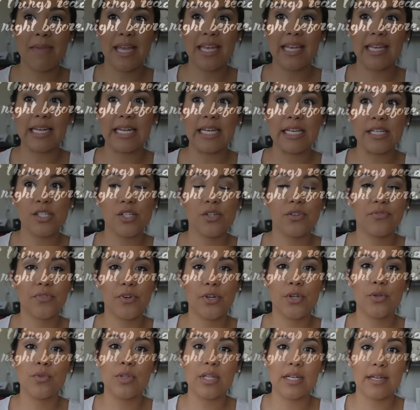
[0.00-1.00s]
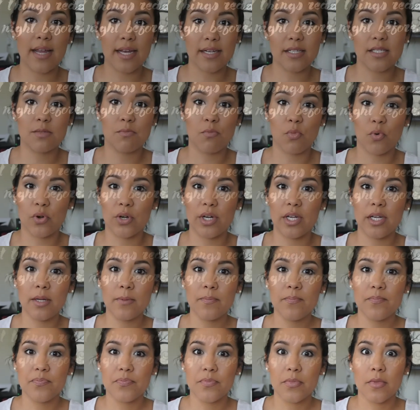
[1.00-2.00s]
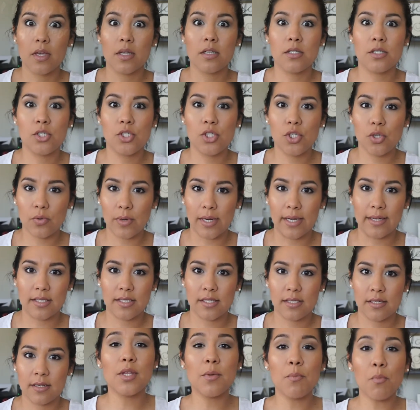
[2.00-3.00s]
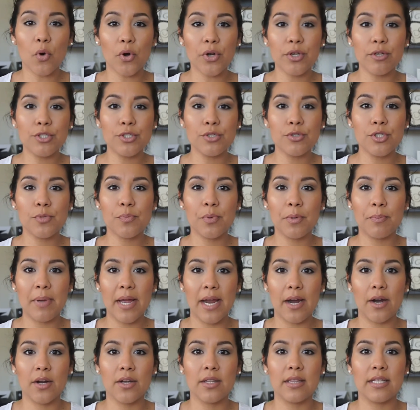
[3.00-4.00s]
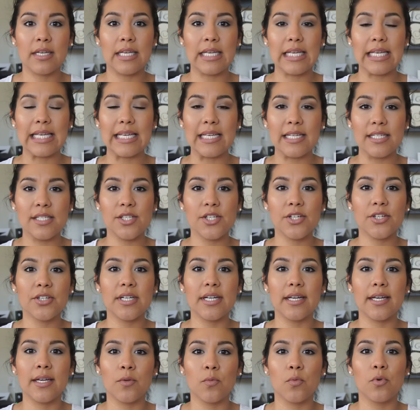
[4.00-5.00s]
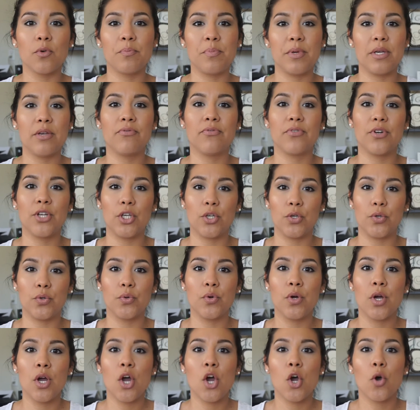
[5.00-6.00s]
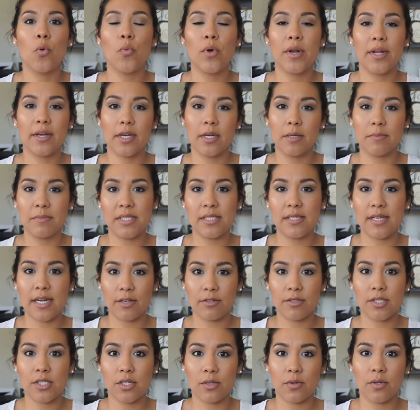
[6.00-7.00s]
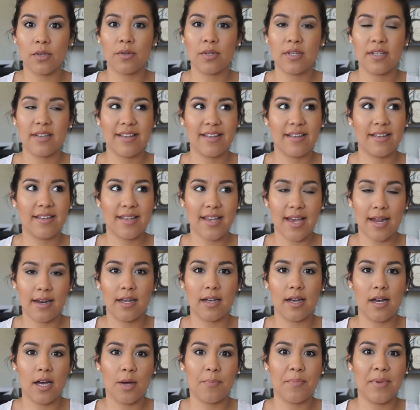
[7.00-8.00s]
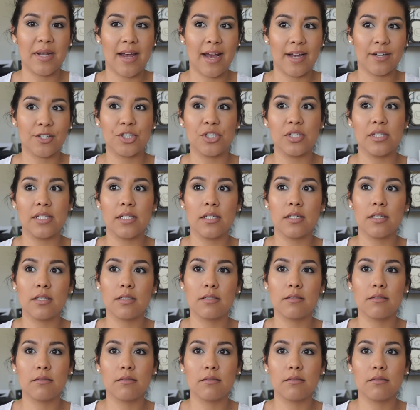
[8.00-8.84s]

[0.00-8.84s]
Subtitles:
make it easier for you the next morning, do it. The more you do to prepare, the easier it will be for you when it comes down to getting up and actually